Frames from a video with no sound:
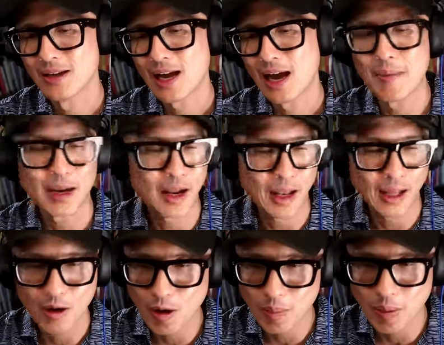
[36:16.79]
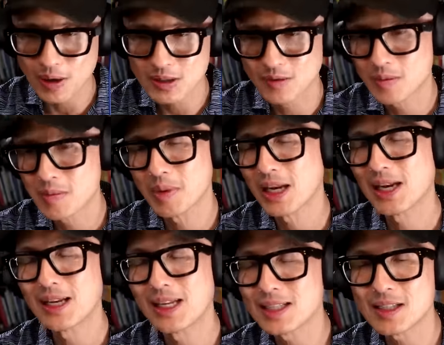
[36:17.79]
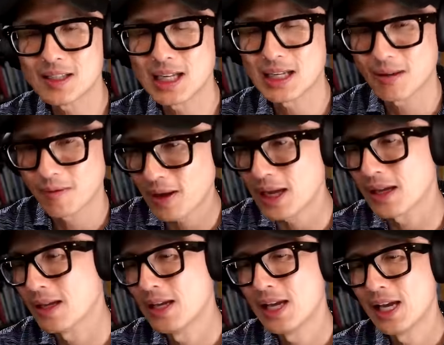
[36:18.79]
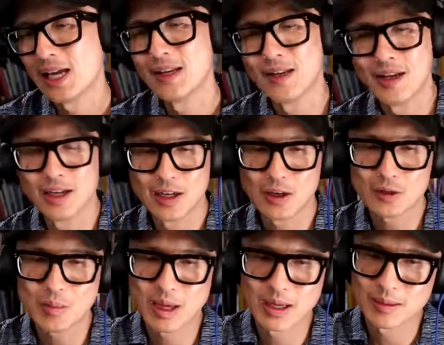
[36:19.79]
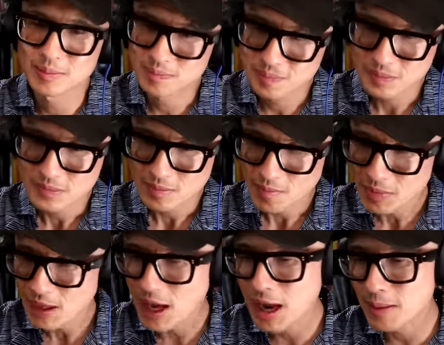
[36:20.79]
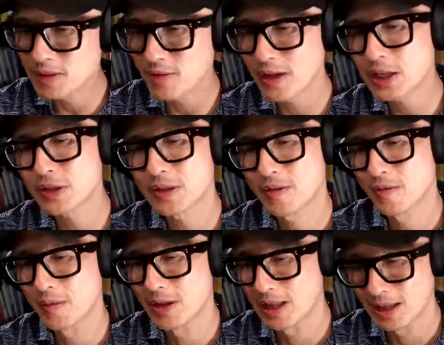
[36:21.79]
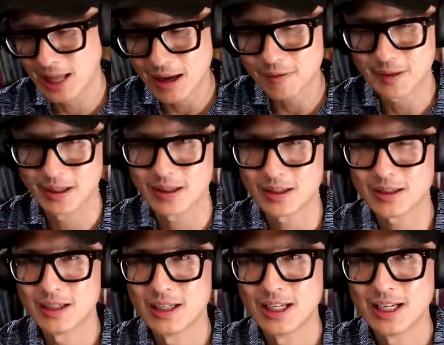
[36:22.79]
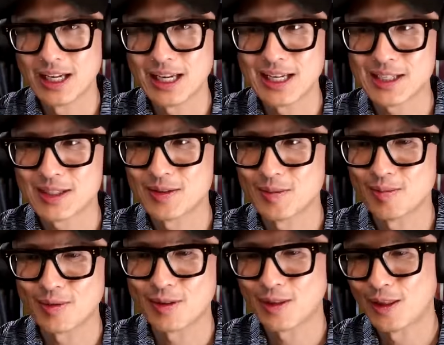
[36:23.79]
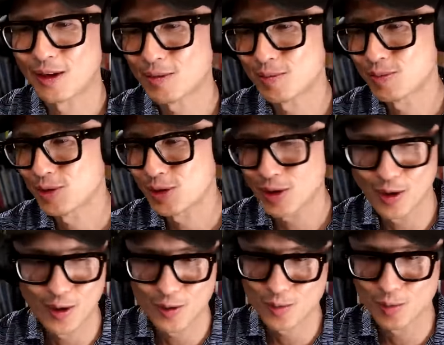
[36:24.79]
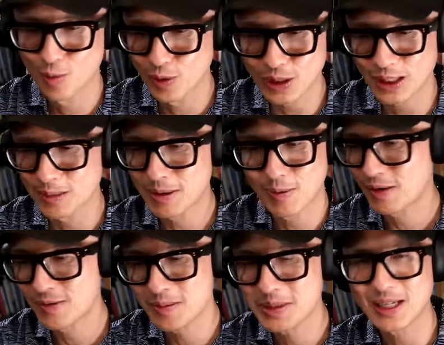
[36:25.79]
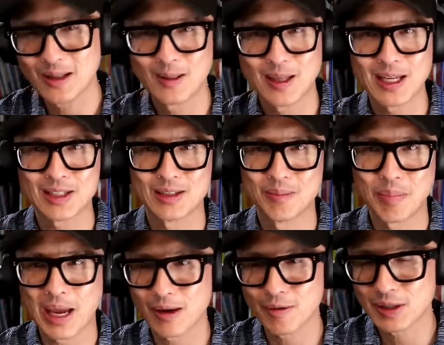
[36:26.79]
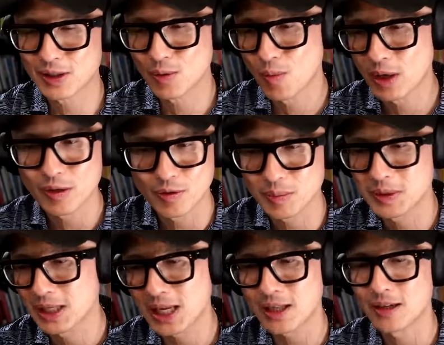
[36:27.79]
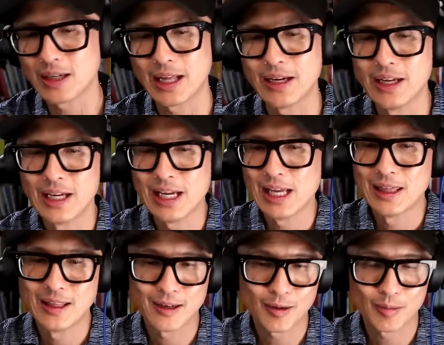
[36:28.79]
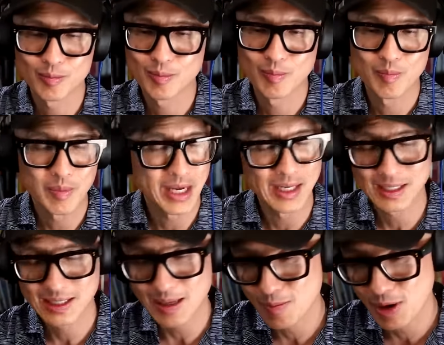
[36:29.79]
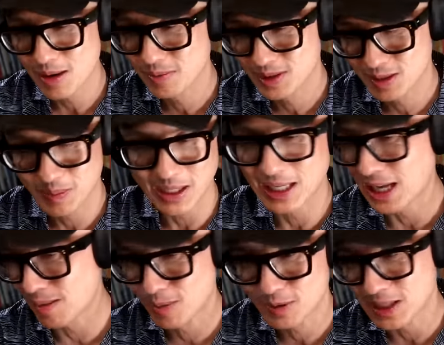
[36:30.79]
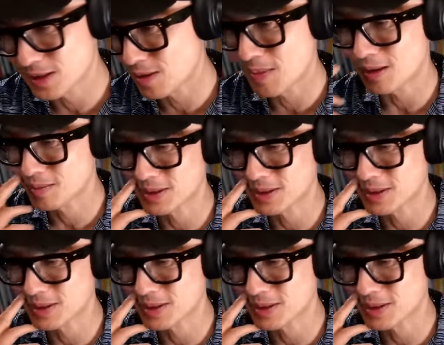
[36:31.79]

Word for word: I might not like all parts of him, but at least he's not fake. And and here's my observation of the left here is they're so worried about what everybody thinks and pandering to one group to the other that they're in the same way, speaking out of both sides of their mouth.